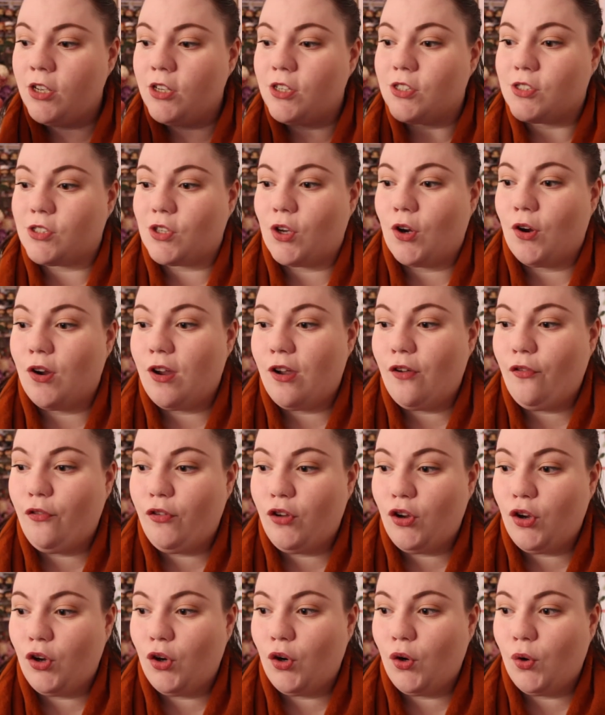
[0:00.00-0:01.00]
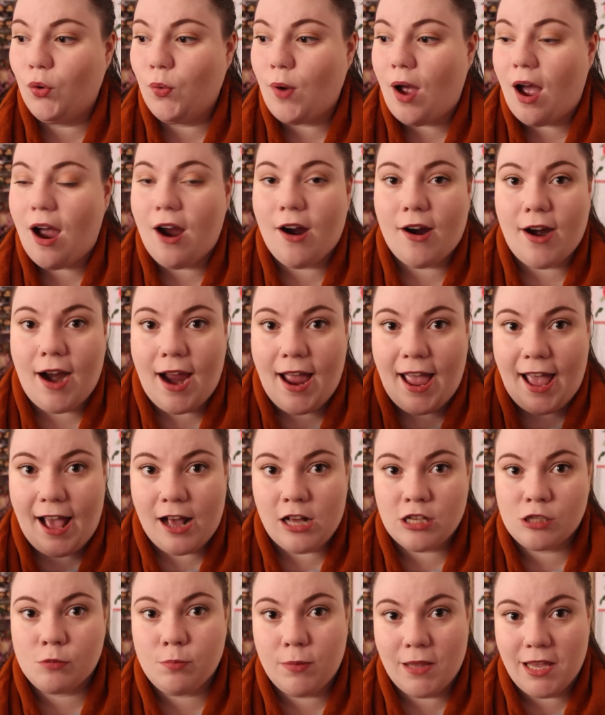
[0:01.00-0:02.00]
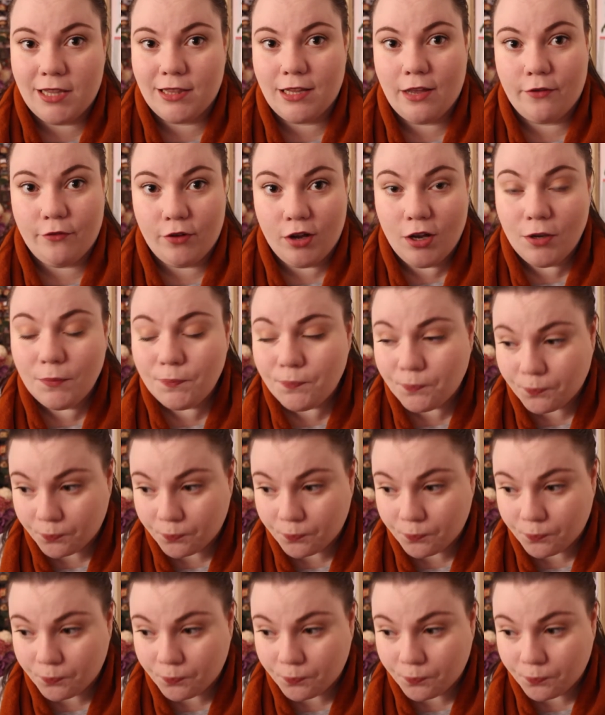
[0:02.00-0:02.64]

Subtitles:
So if you are a houseplant lover,